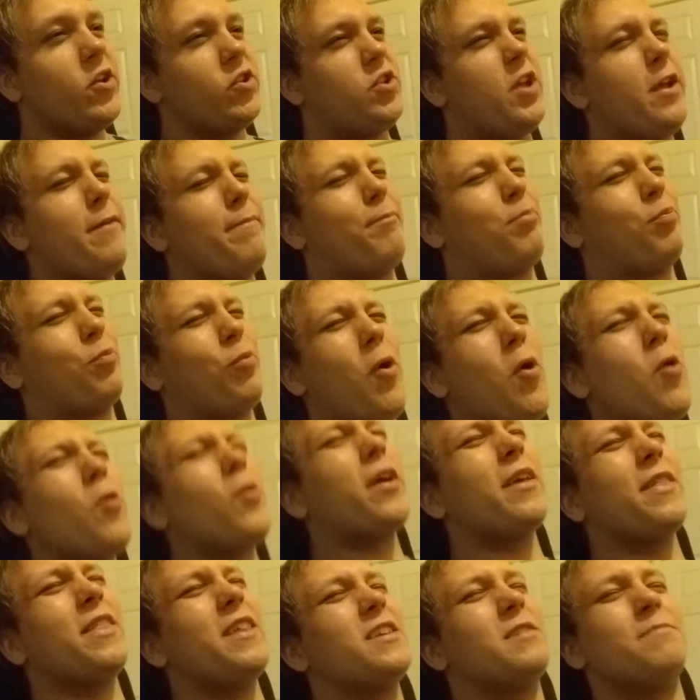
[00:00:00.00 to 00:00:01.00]
she
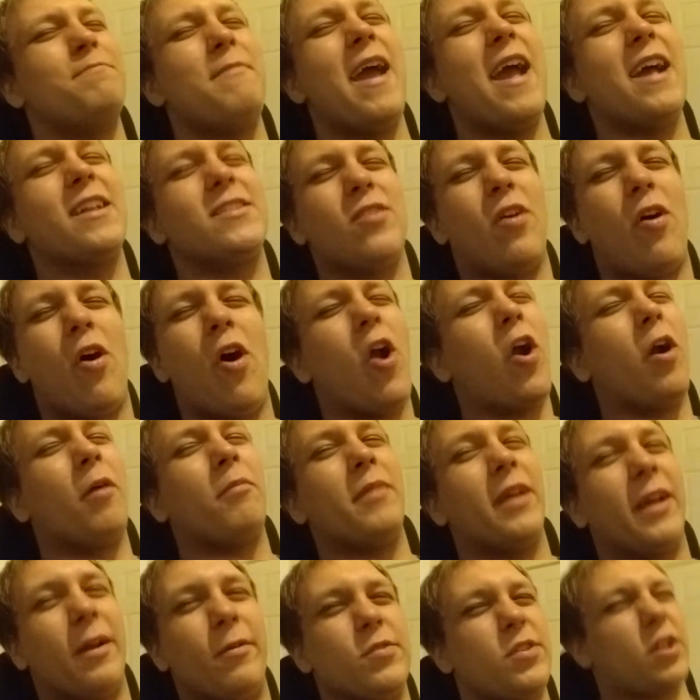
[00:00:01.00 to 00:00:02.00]
broke this man's
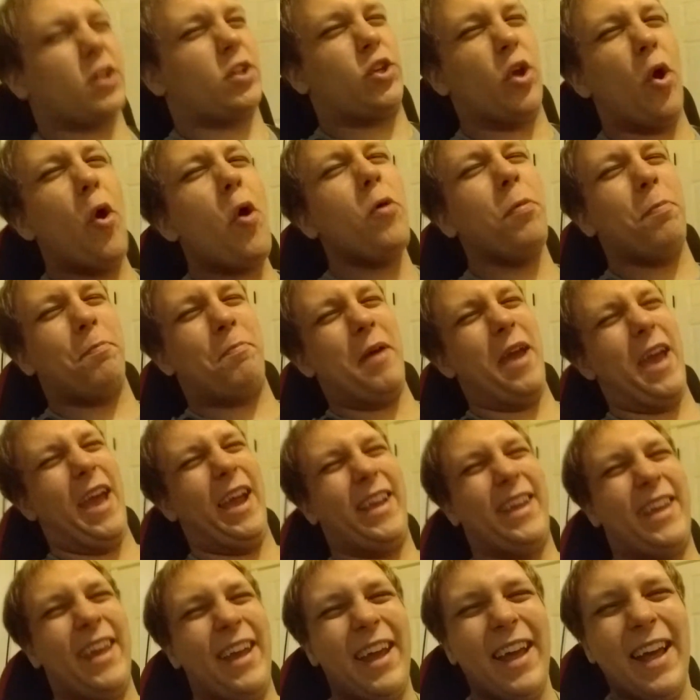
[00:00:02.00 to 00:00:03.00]
arm like it was a
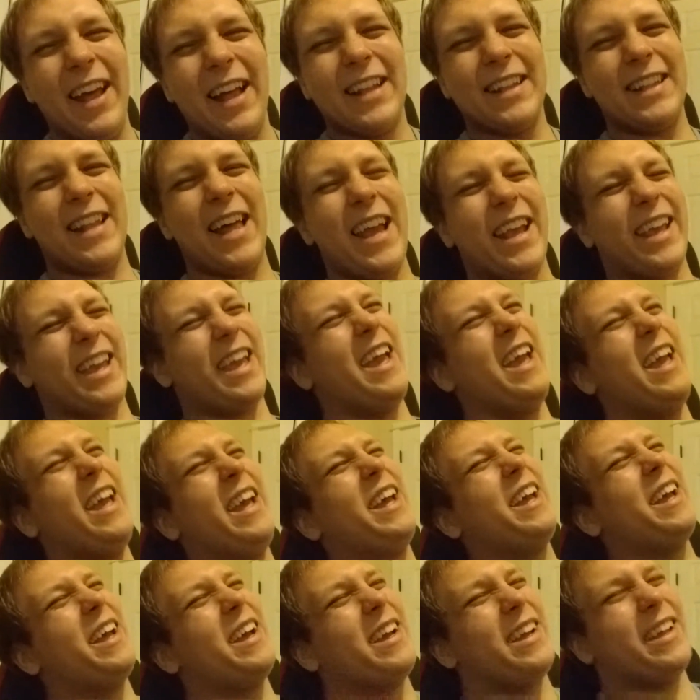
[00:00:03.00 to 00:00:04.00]
toothpick. Like,
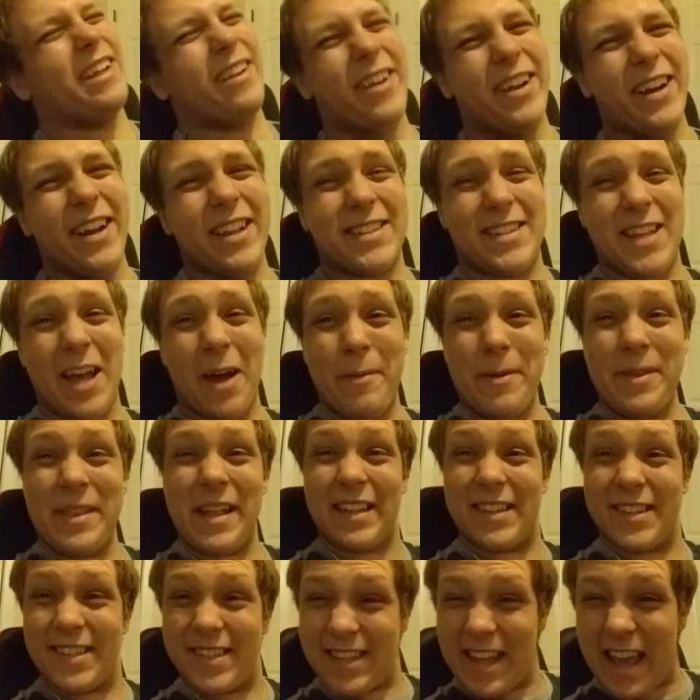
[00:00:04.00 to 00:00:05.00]
you're gonna tell me
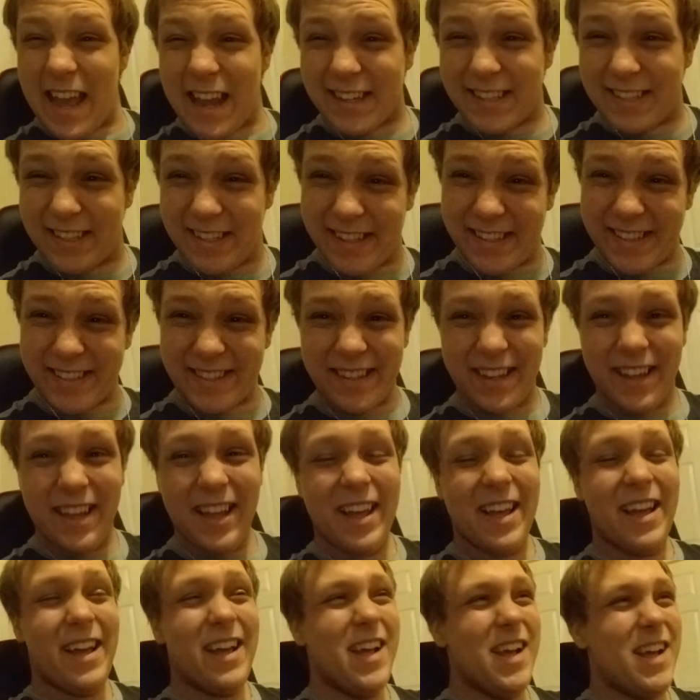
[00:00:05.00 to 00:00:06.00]
that's sexist?
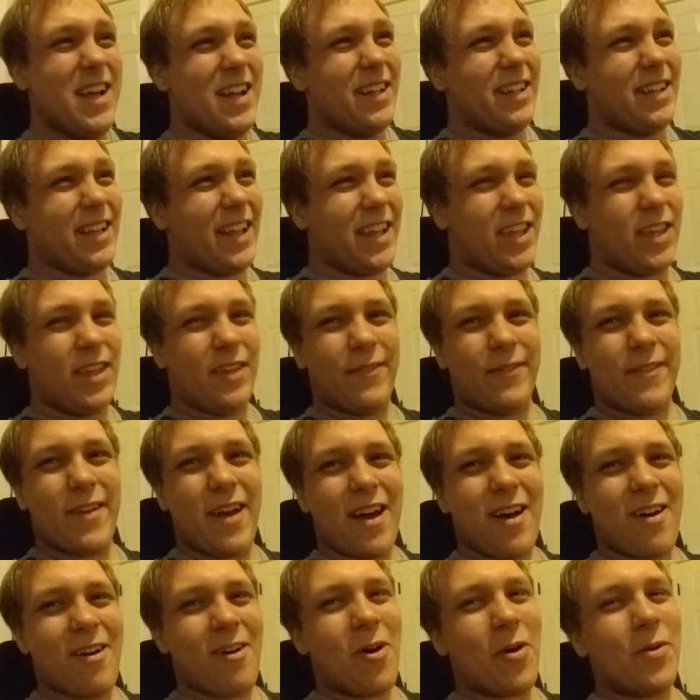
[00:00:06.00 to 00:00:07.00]
Like, you've
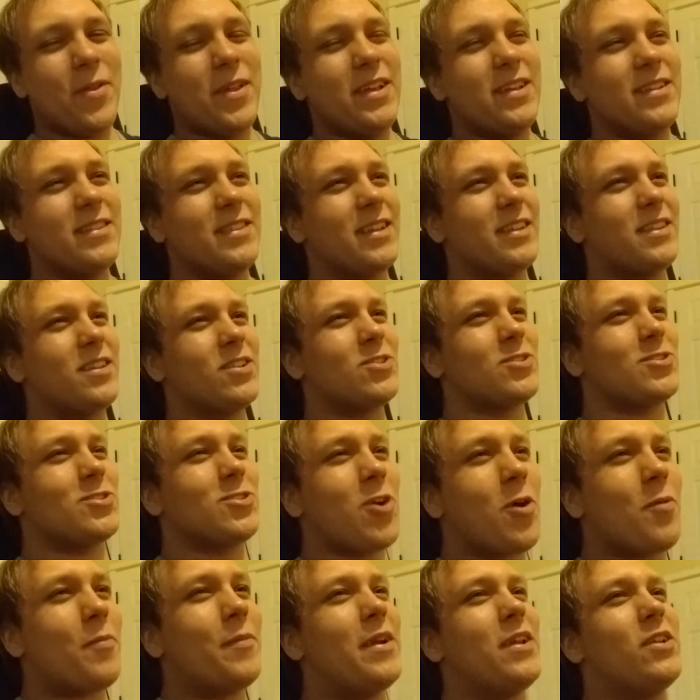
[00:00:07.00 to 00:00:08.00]
got all these, like, there's
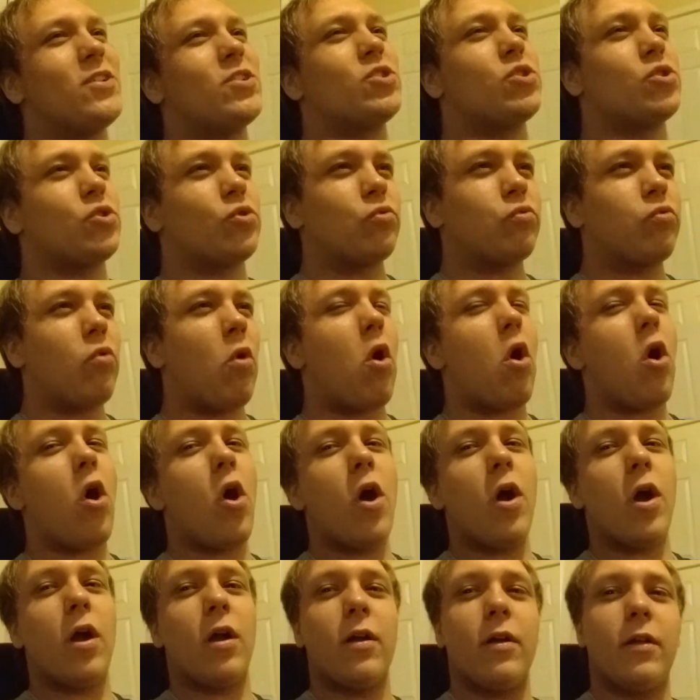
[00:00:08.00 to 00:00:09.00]
so many
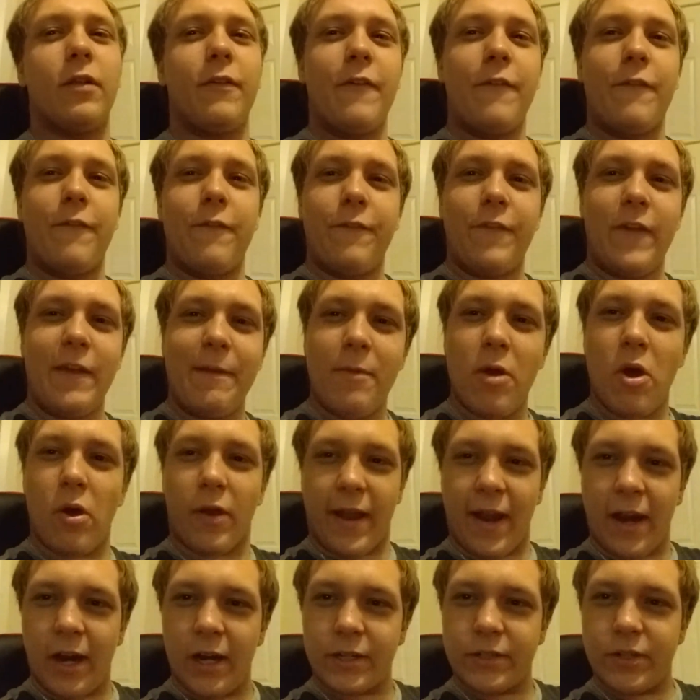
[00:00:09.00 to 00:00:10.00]
strong female
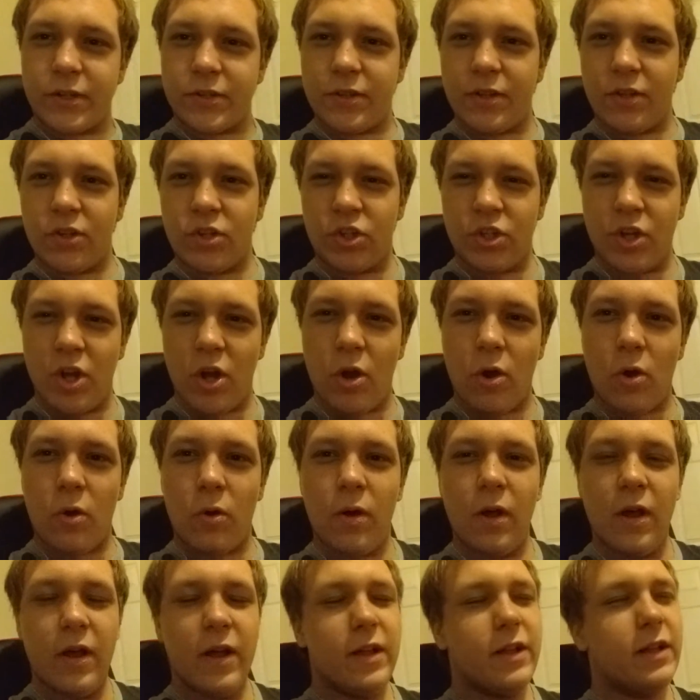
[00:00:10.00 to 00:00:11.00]
characters in the
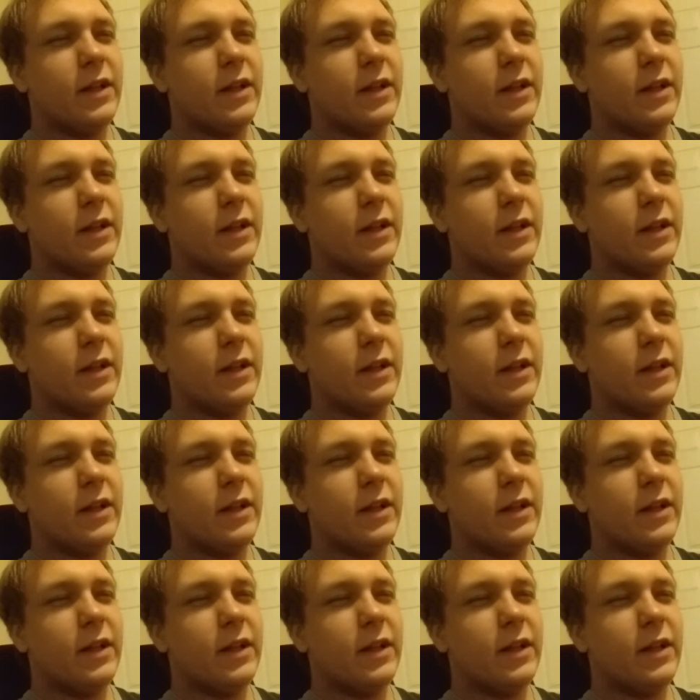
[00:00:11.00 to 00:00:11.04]
show.